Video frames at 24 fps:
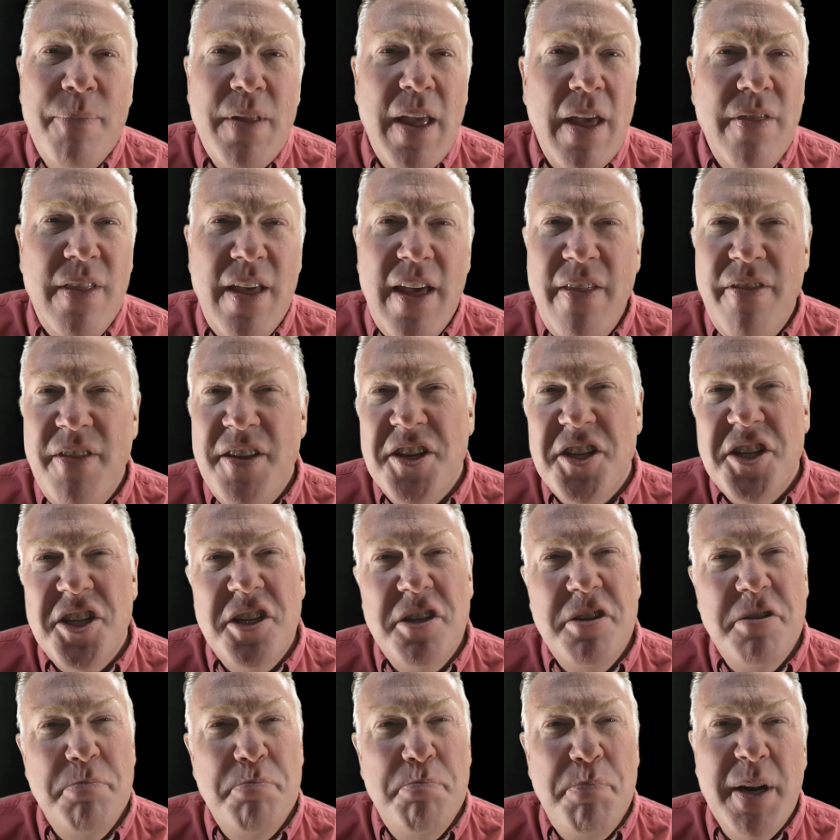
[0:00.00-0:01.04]
And, and this
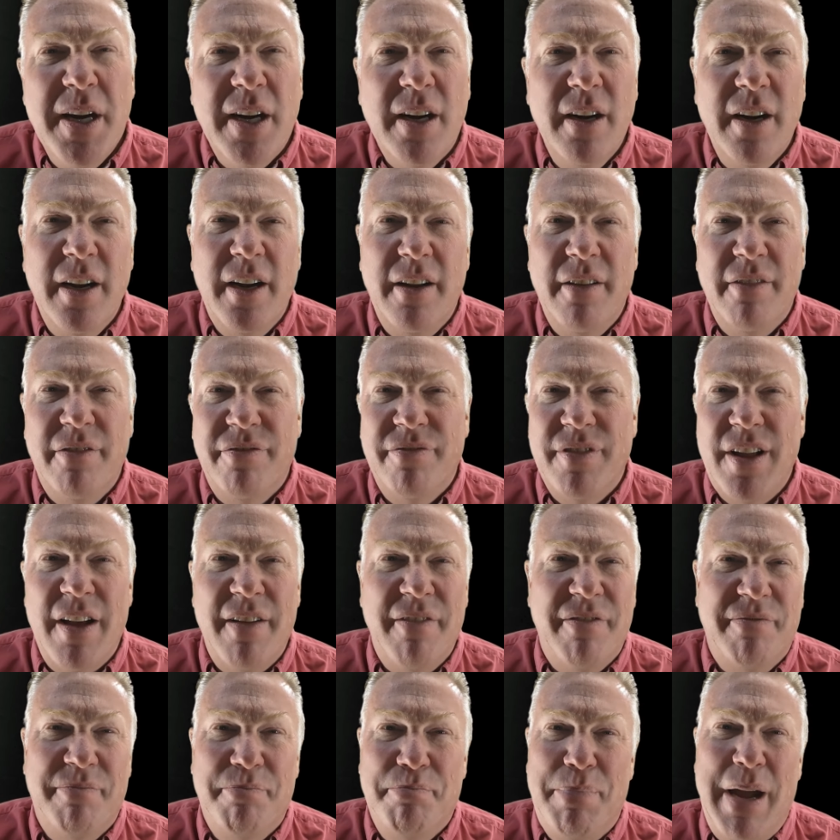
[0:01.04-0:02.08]
spirit of,
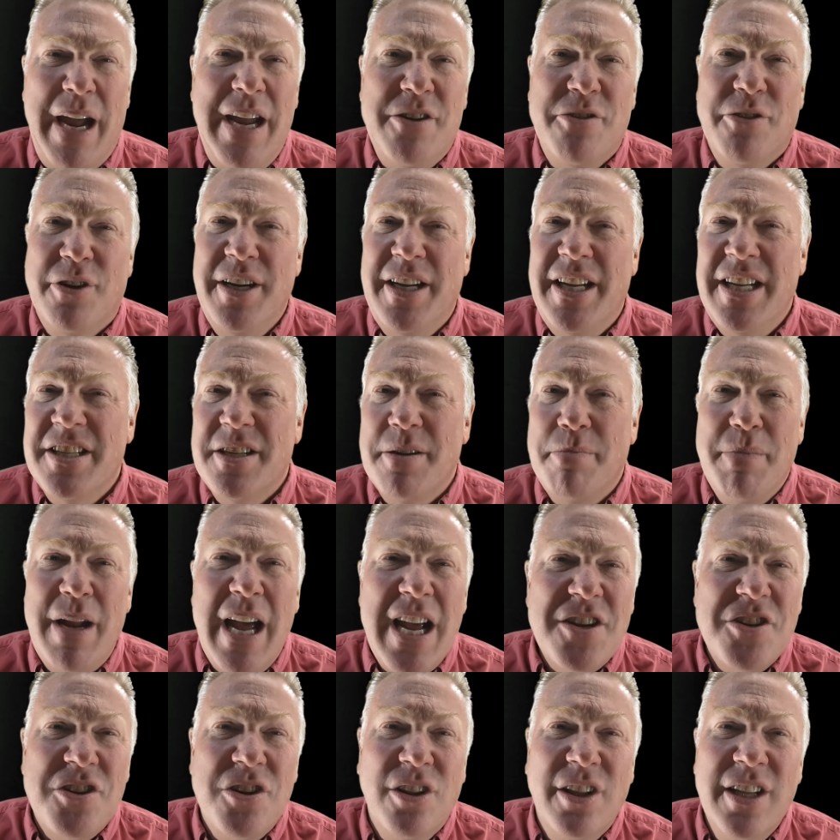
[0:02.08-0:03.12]
of patriotism,
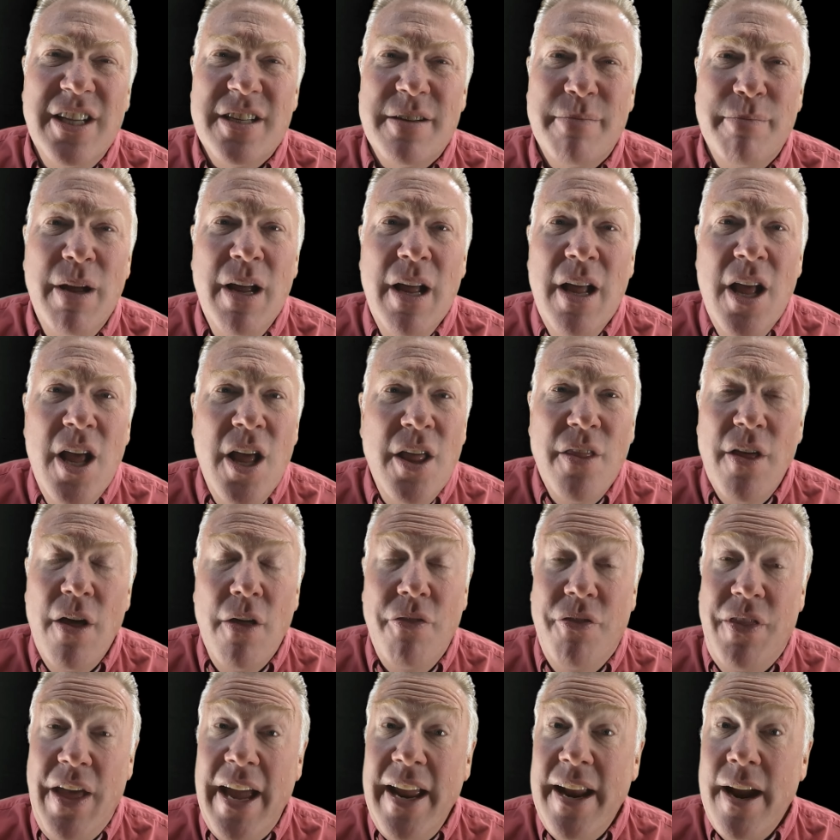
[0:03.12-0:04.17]
nationalism,
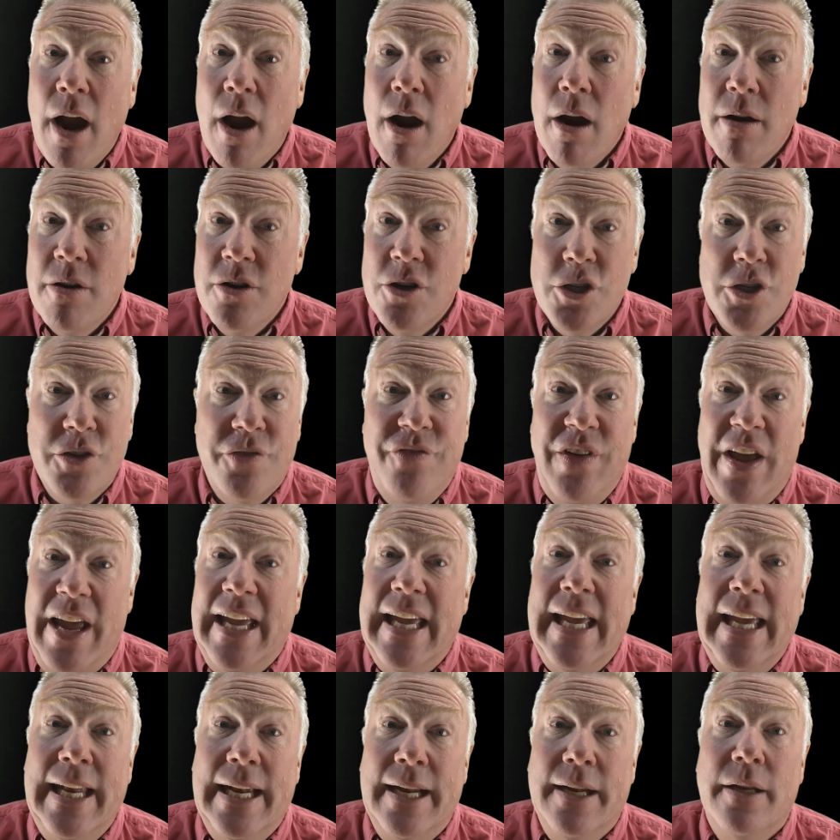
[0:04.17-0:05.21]
they aren't just
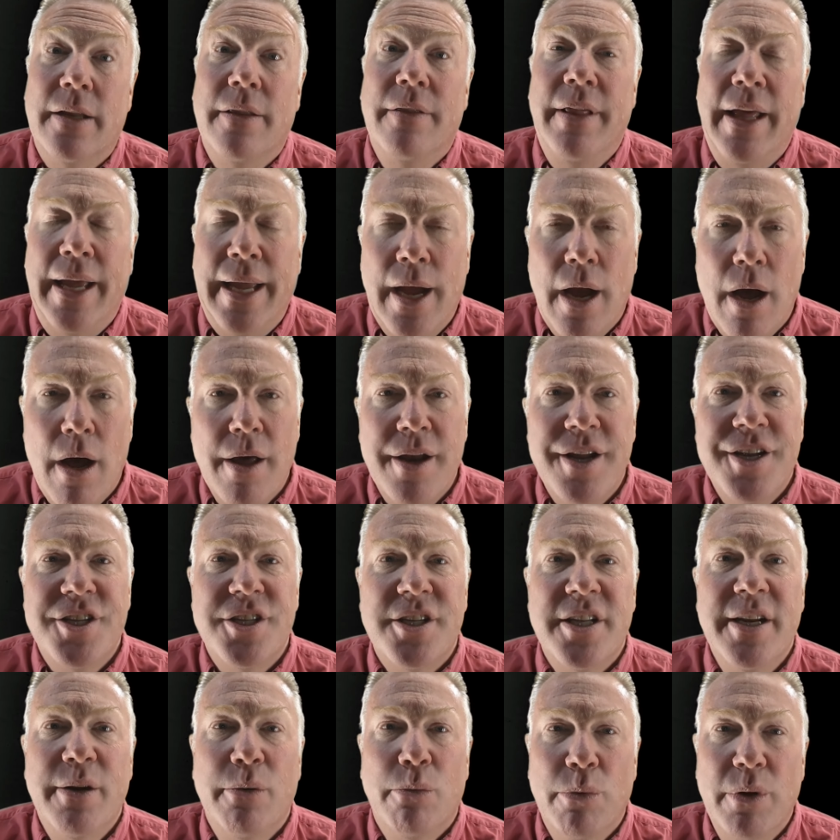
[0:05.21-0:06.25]
faking it. They
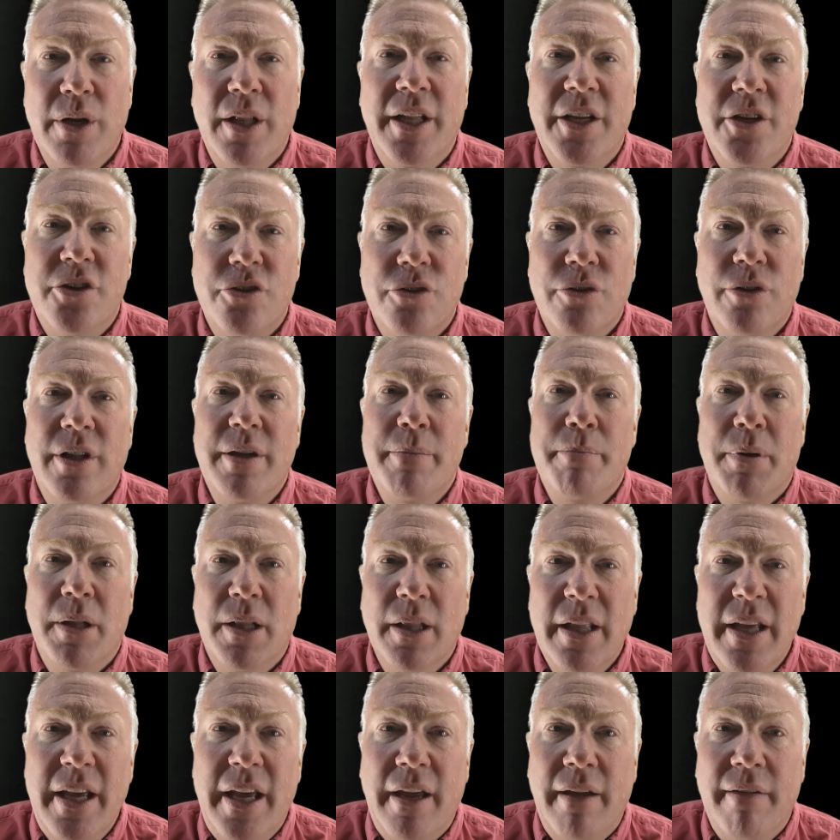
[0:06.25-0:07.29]
honestly, really, truly
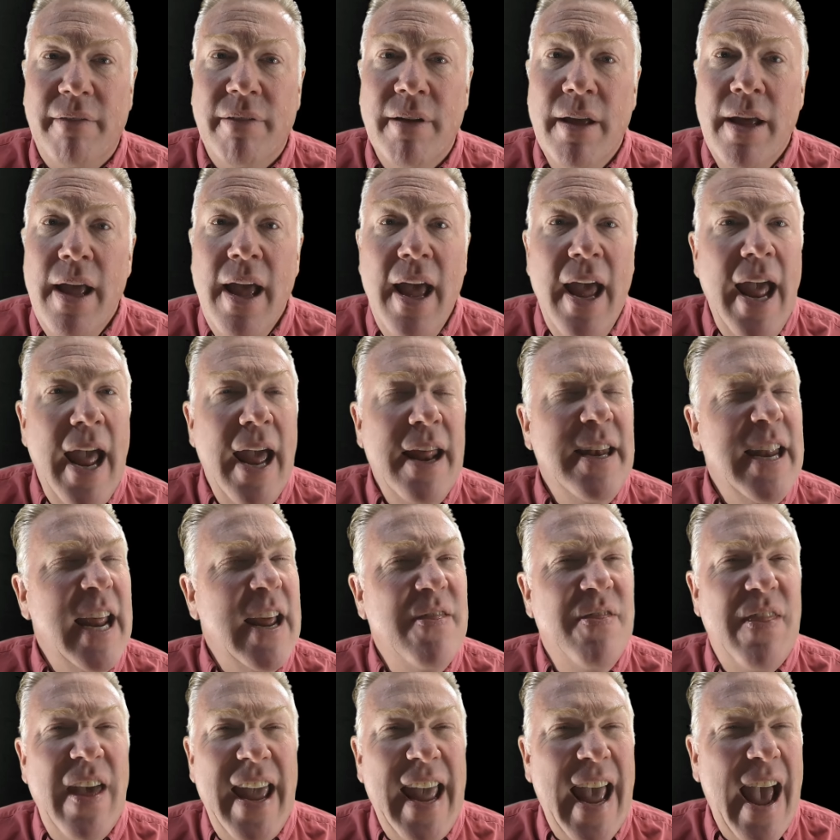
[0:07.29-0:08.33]
believe. And,
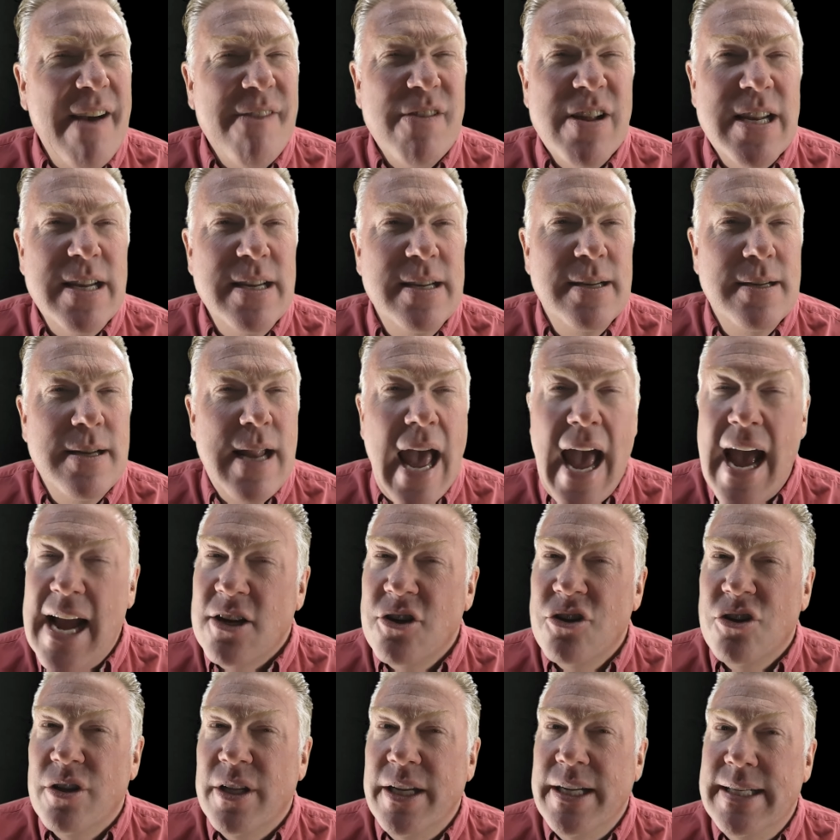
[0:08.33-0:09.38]
and they haven't
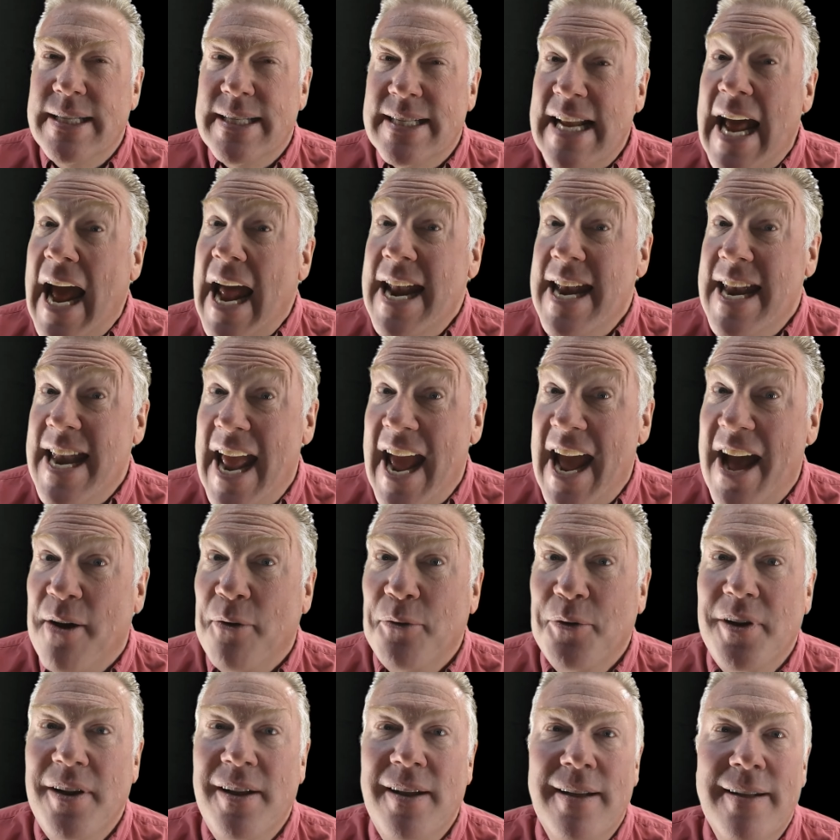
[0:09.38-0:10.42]
actually sat
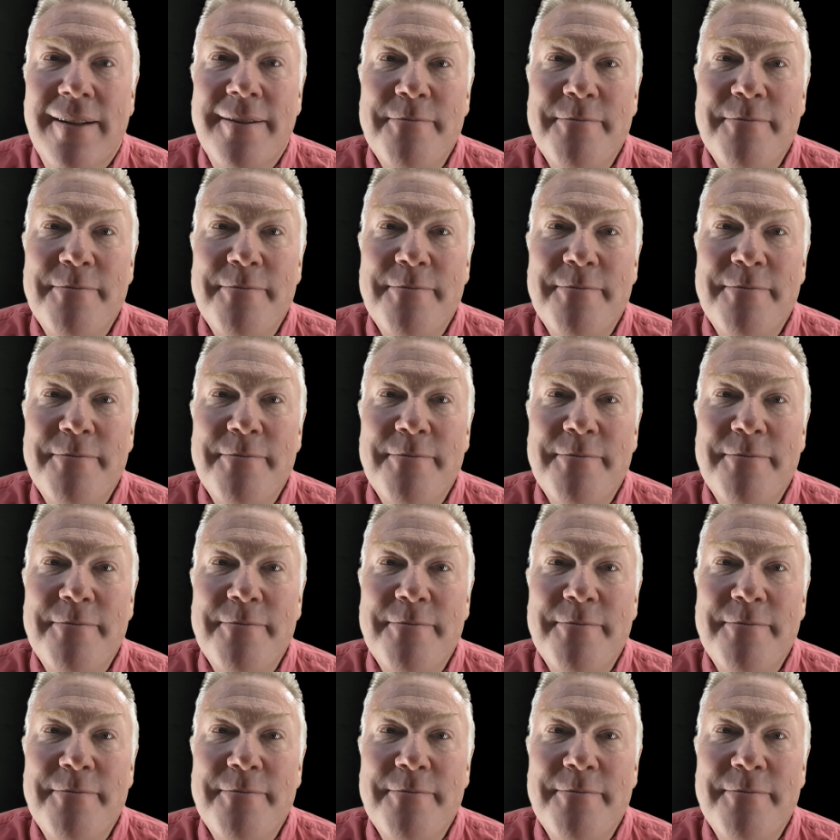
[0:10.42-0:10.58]
down